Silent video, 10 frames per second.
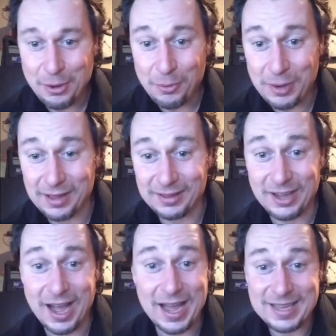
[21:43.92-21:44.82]
Well,
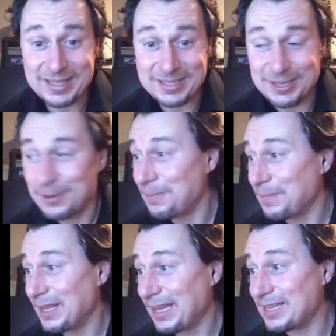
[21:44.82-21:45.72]
guys,
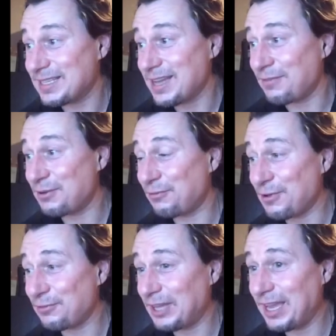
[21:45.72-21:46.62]
it's
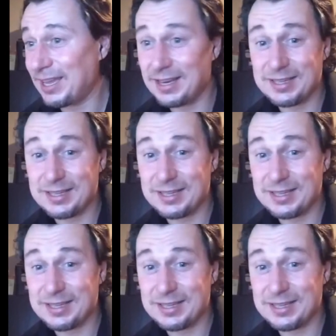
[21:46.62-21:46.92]
7:15,